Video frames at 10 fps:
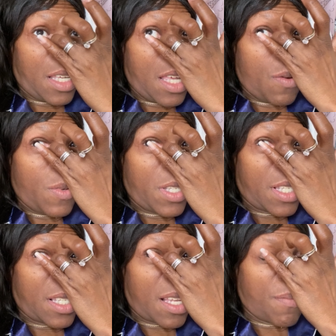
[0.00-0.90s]
it was
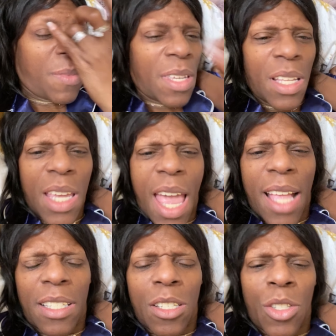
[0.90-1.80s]
something he
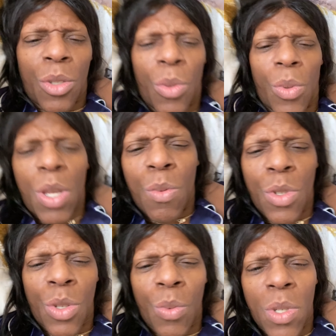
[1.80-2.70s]
had to do. He
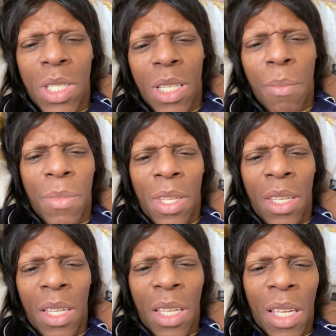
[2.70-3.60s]
was doing
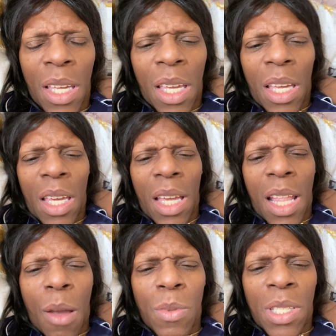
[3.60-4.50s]
something.
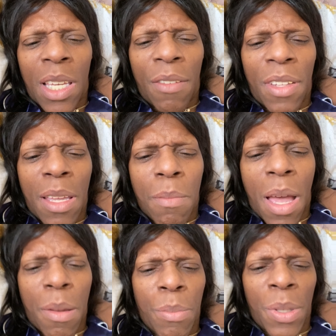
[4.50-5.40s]
And I was giving him
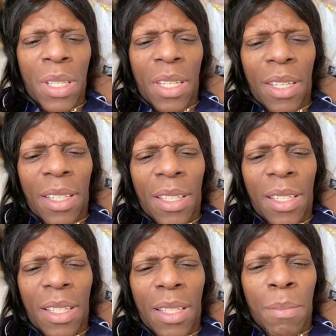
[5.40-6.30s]
my opinion.
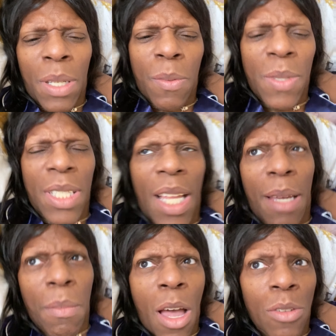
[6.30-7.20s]
But it was
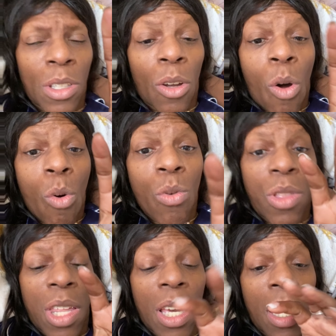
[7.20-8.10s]
like my the whole
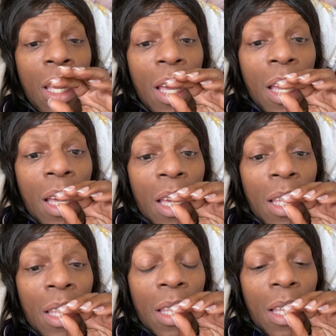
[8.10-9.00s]
thing
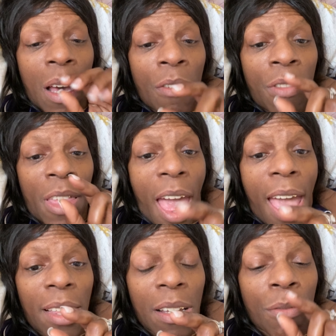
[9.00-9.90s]
of
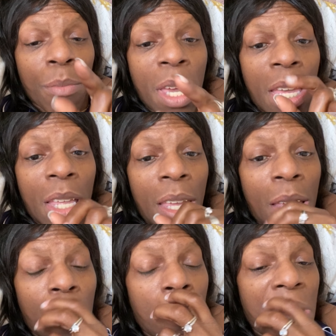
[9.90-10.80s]
that, of me and
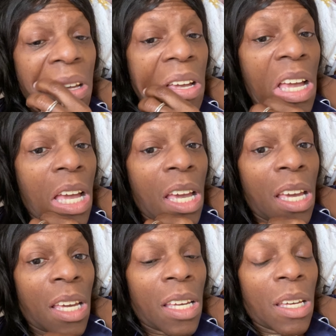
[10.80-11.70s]
him,
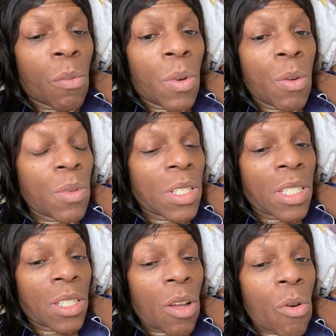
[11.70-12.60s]
we was
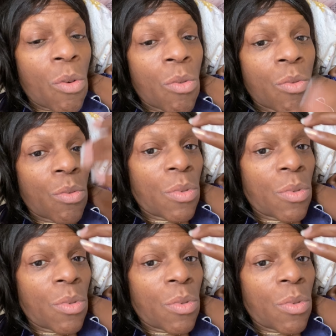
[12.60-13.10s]
so